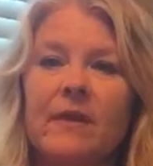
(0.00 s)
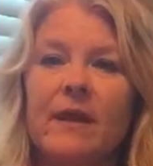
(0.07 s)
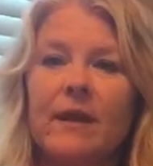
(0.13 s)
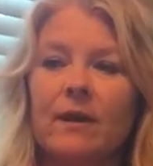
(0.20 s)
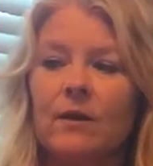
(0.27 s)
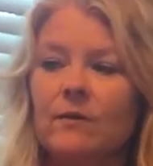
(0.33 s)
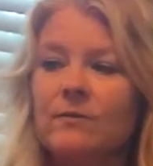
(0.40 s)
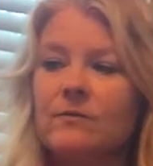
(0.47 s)

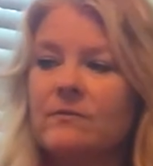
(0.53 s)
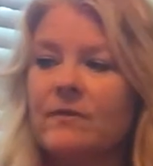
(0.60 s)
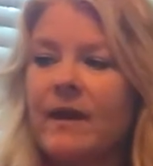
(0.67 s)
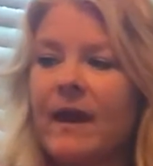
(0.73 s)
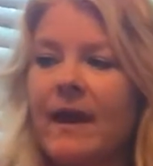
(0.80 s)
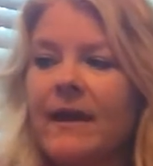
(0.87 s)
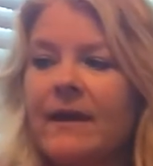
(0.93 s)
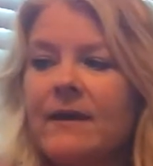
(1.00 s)
there,
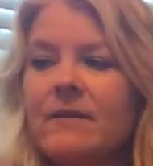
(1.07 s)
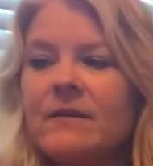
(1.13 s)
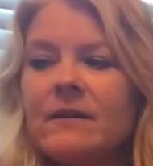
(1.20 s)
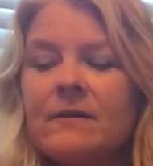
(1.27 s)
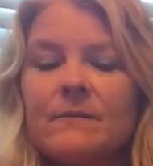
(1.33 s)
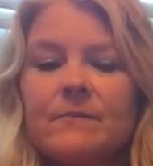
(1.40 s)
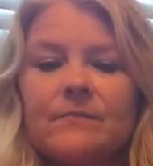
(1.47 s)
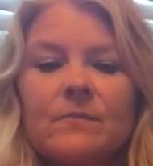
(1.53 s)
okay?
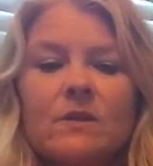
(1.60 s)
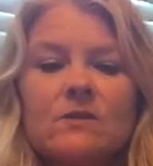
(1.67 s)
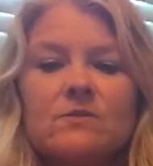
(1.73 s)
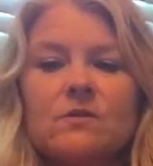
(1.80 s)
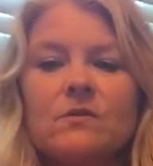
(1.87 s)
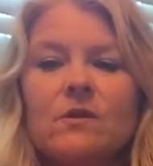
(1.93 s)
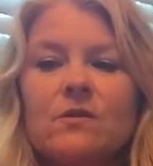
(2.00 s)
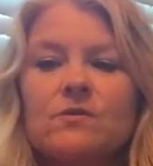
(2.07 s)

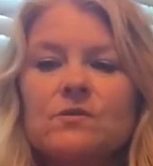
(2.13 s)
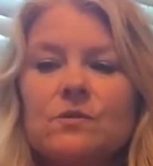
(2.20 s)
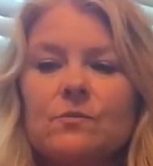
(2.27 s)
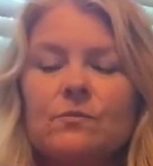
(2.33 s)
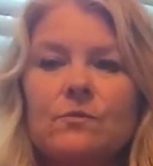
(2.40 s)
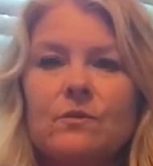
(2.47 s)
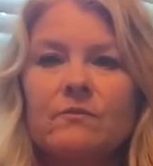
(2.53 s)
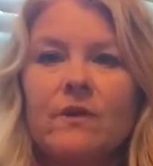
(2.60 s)
So those
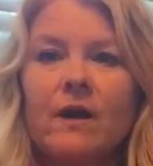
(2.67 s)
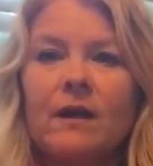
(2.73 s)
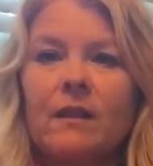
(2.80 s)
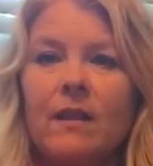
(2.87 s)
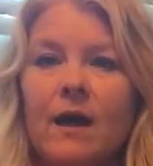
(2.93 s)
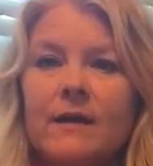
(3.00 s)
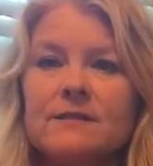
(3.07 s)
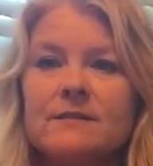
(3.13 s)
are, you've got
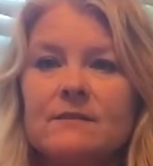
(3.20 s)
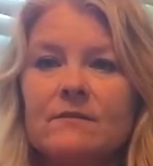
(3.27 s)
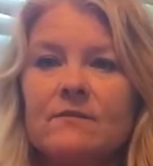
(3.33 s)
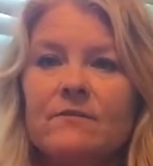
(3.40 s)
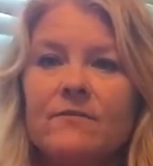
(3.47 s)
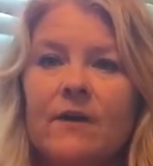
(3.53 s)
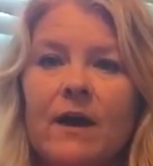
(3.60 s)
lots of,